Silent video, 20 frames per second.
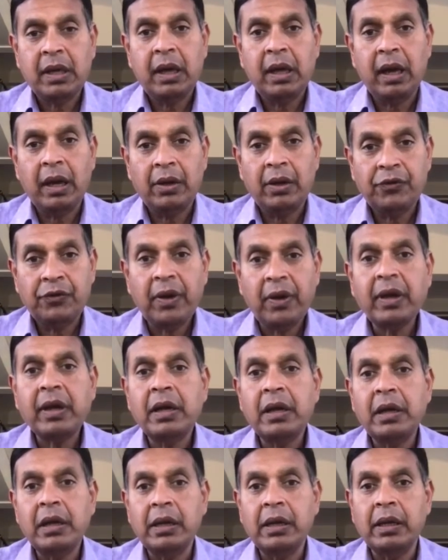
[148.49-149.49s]
and
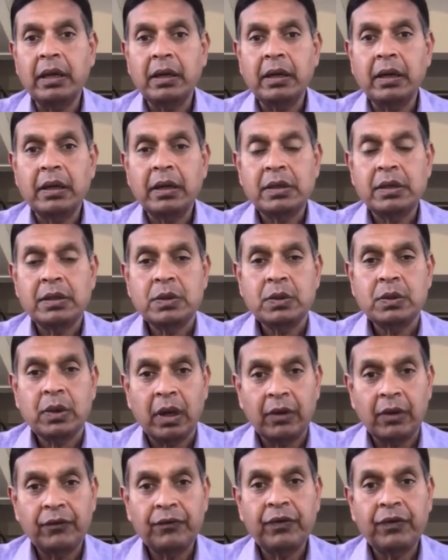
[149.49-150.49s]
secondly, to
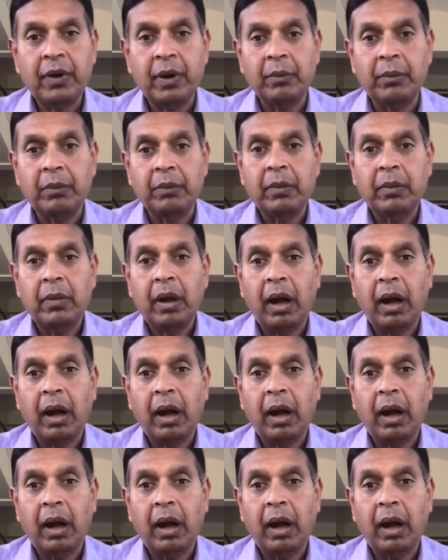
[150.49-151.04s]
confirm